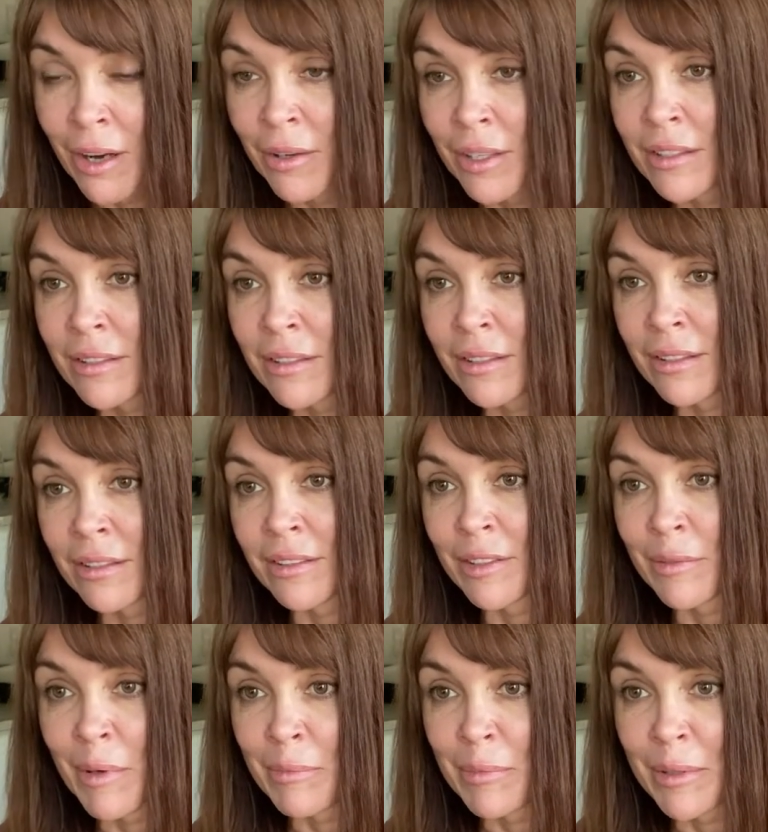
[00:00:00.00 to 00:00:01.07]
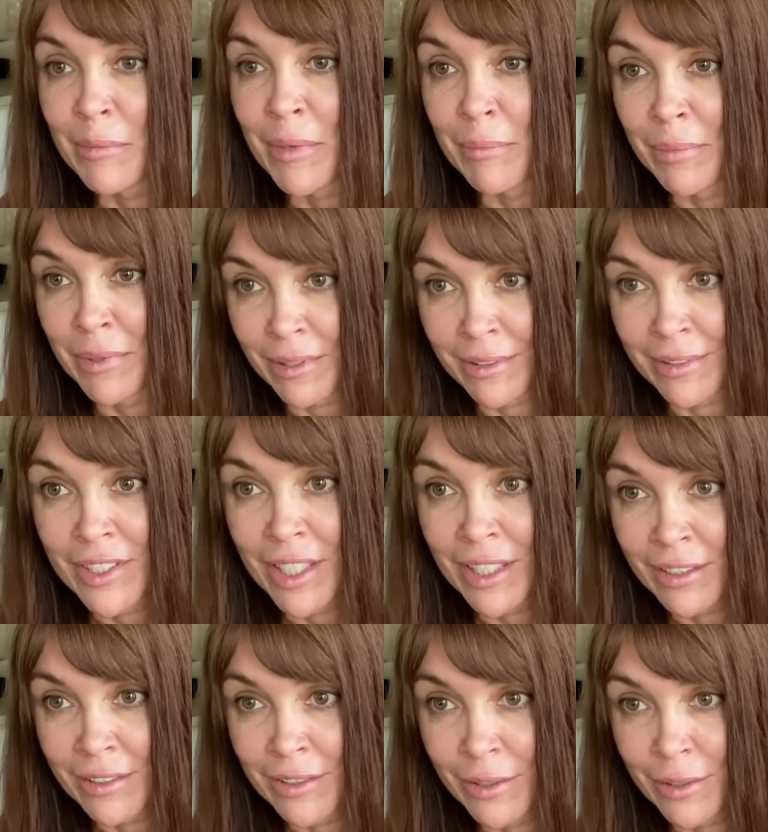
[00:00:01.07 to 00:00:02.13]
Oh, and remember my
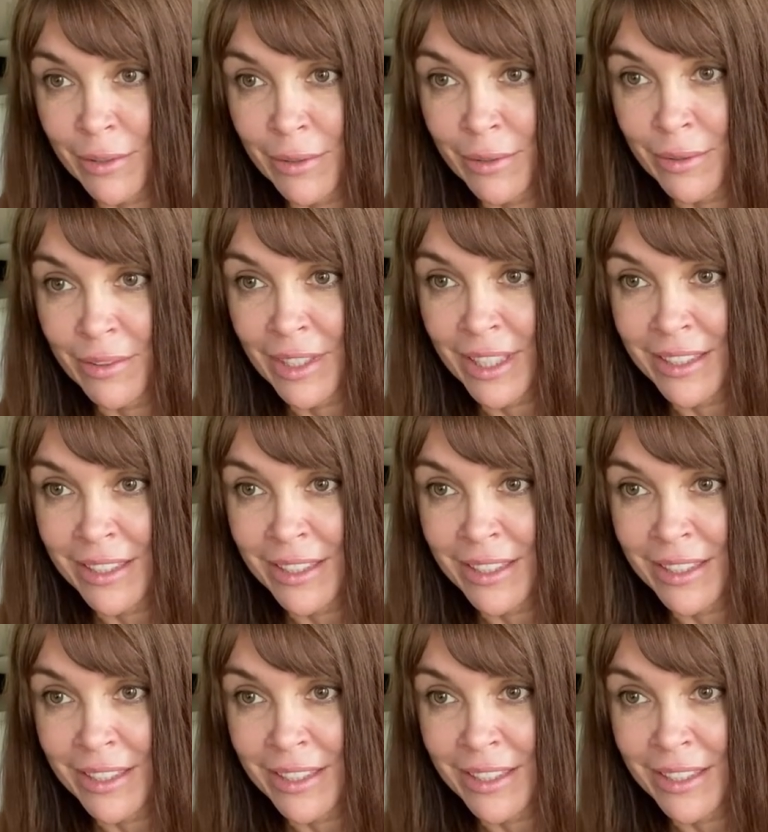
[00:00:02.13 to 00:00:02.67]
birthday too?